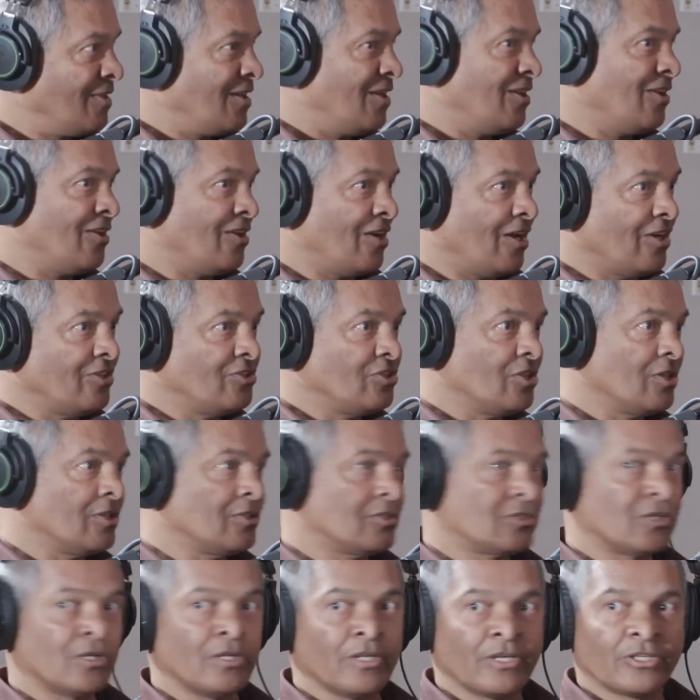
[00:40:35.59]
engaging
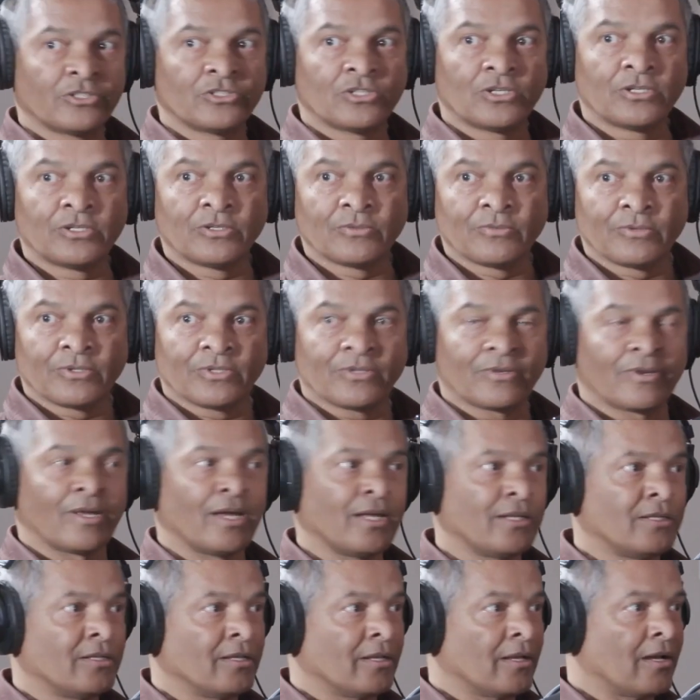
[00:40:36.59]
intellectually with
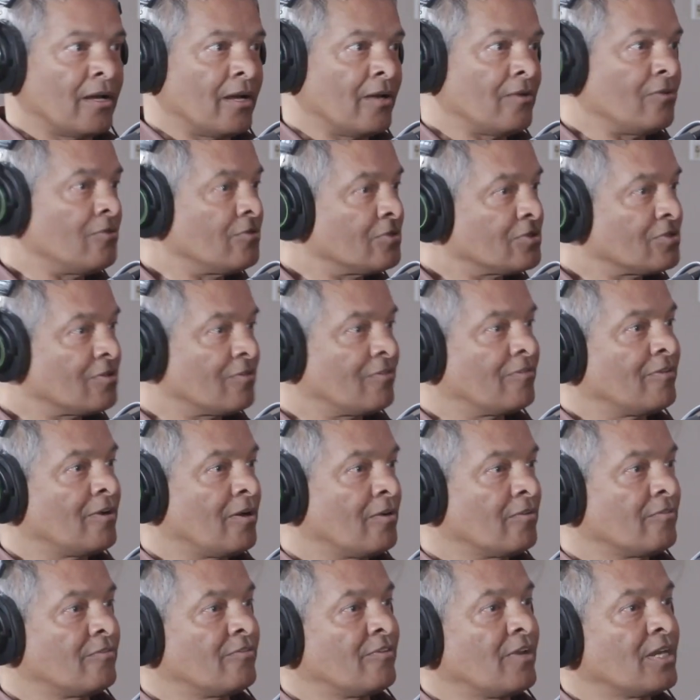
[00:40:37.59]
writing, I also
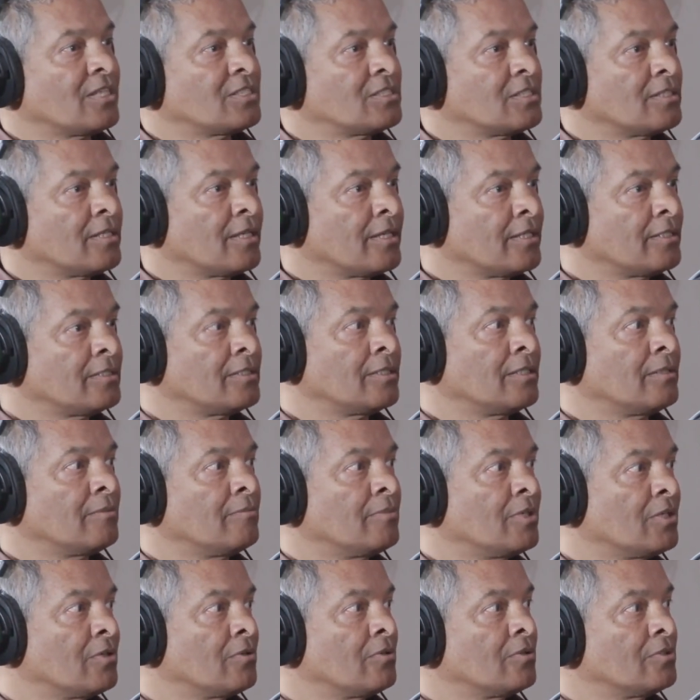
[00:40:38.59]
found
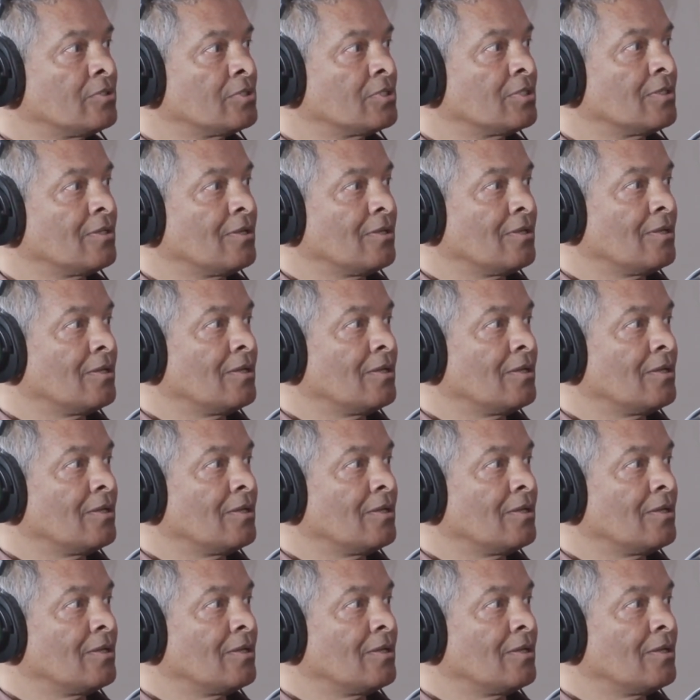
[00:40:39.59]
fascinating because